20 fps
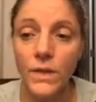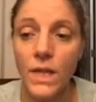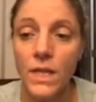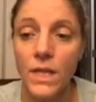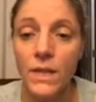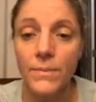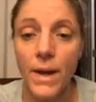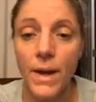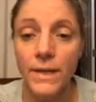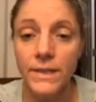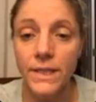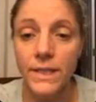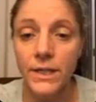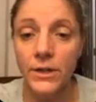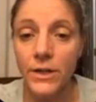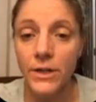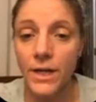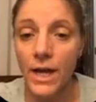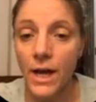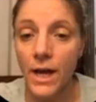The
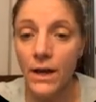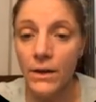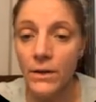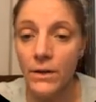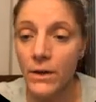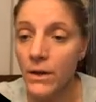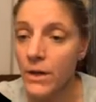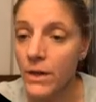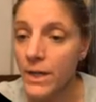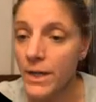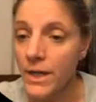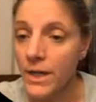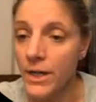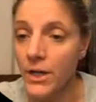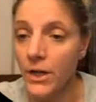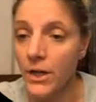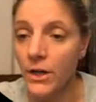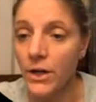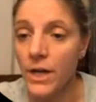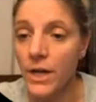bacteria
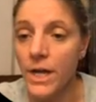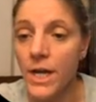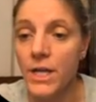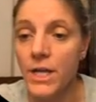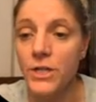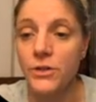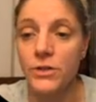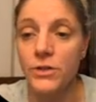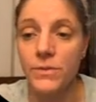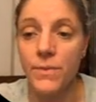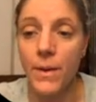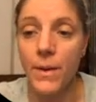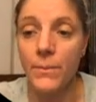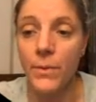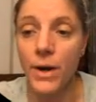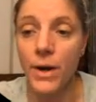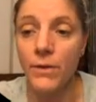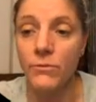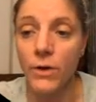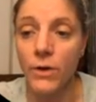here induce
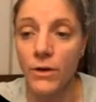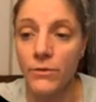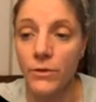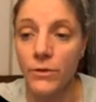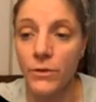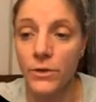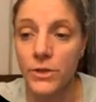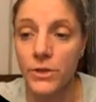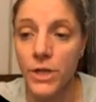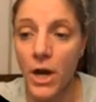membrane ruffles